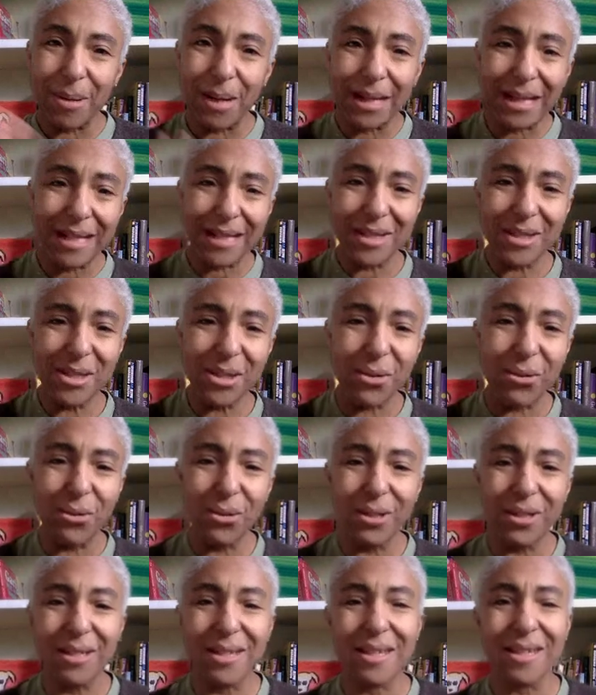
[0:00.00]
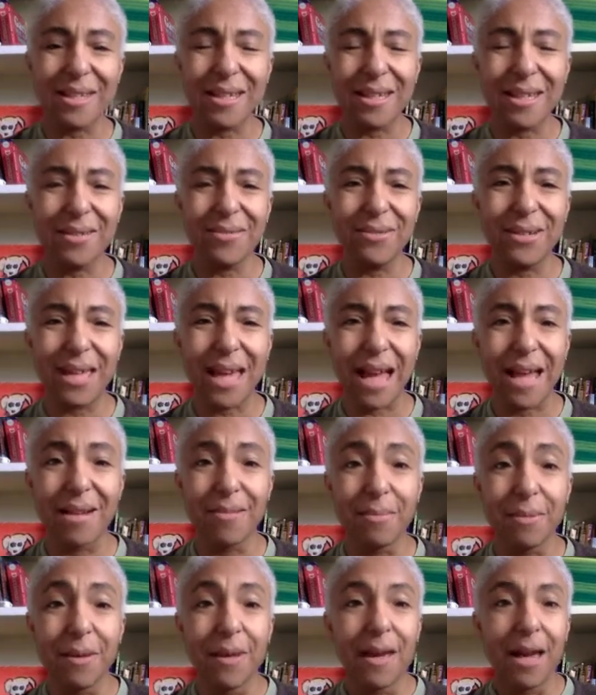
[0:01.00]
everybody. It's so good to see you
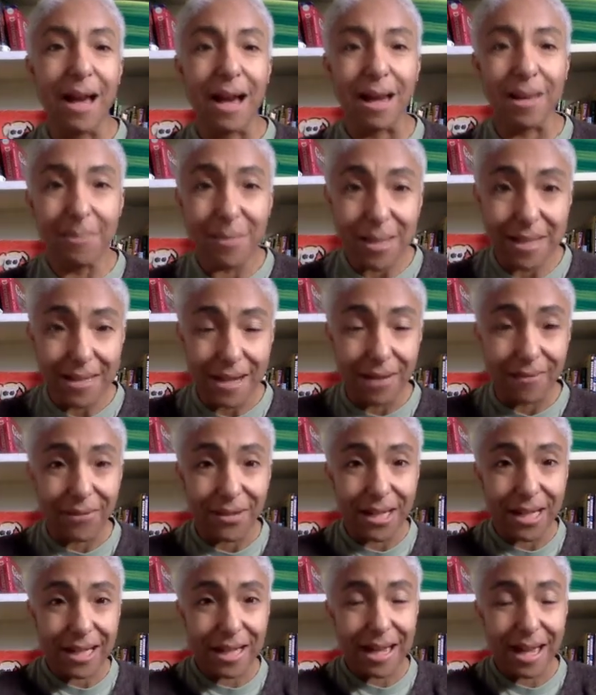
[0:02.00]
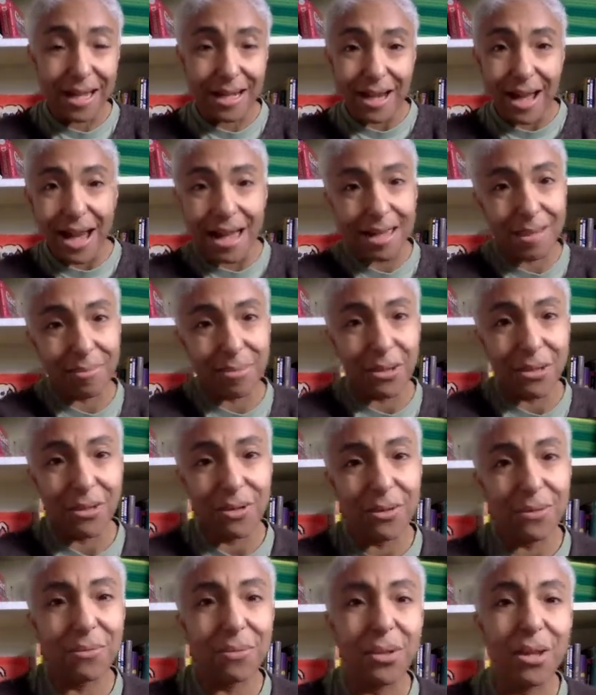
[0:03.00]
again. I'm Miss Stephanie, and I am
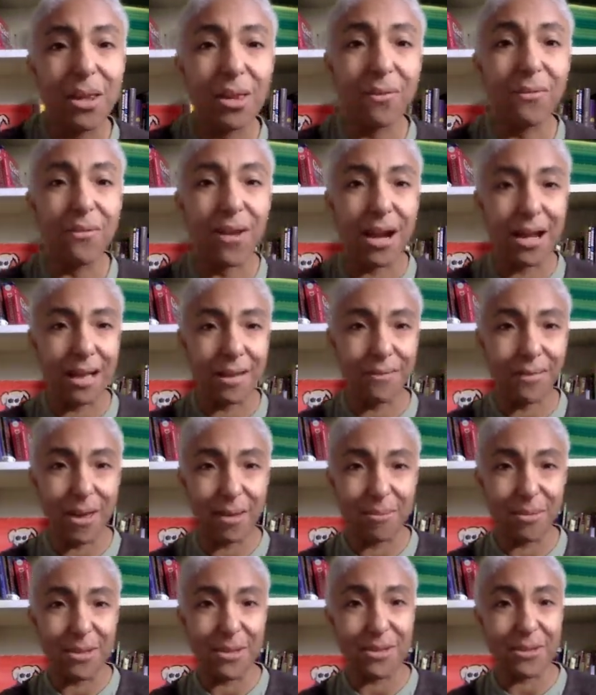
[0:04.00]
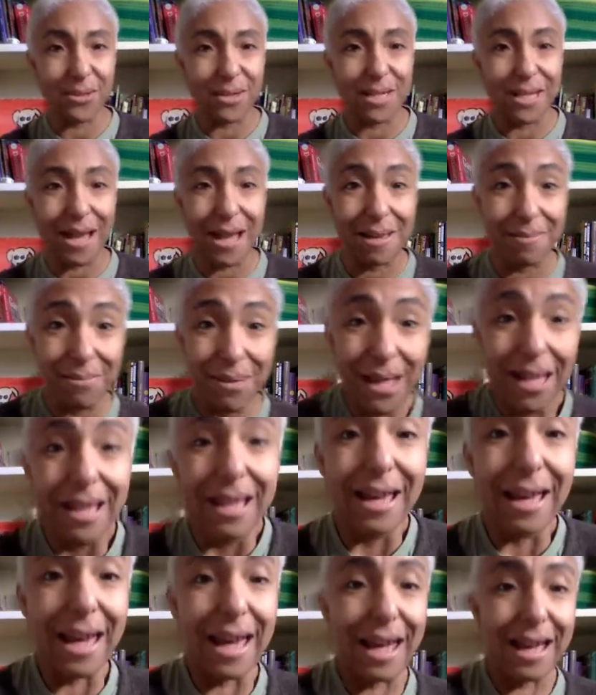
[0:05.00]
here with Friday Family Storytime.
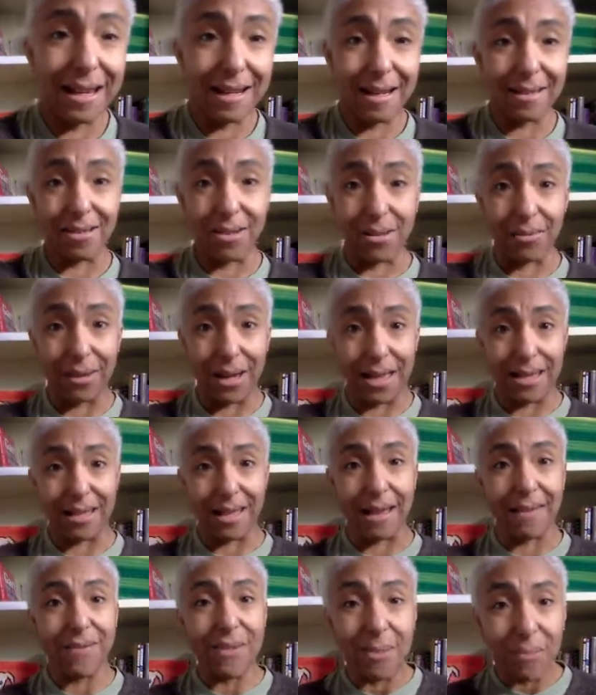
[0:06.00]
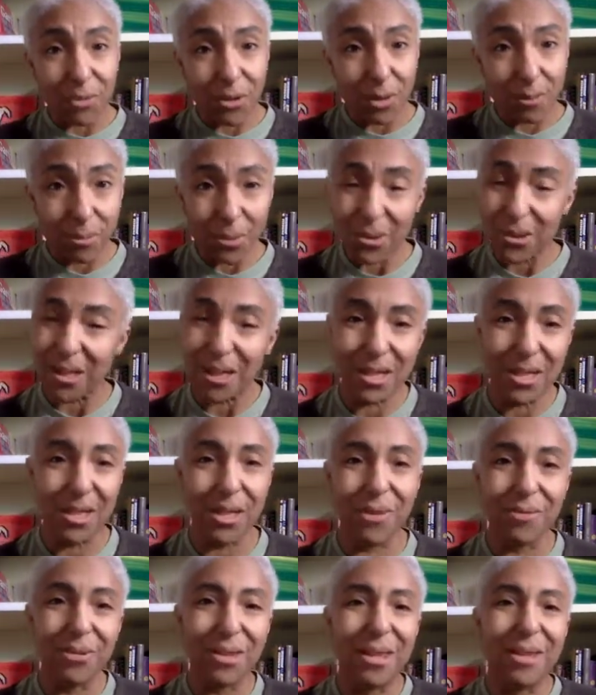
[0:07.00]
And as always, I have some great books to
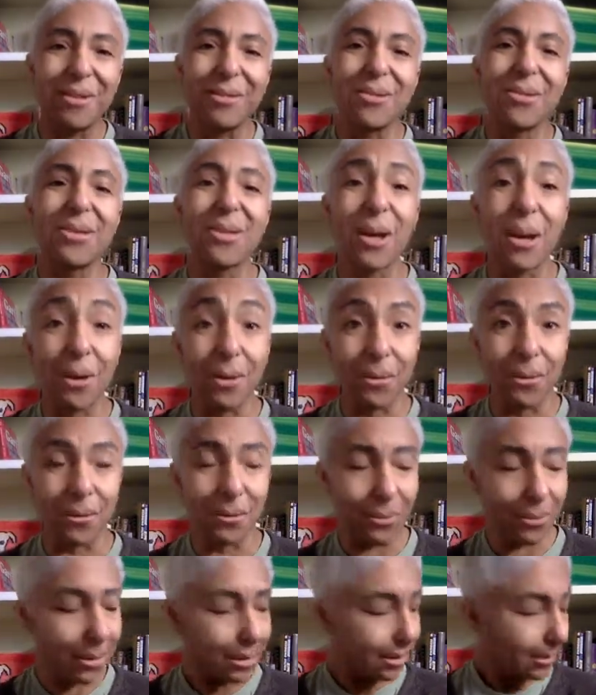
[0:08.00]
share with you. So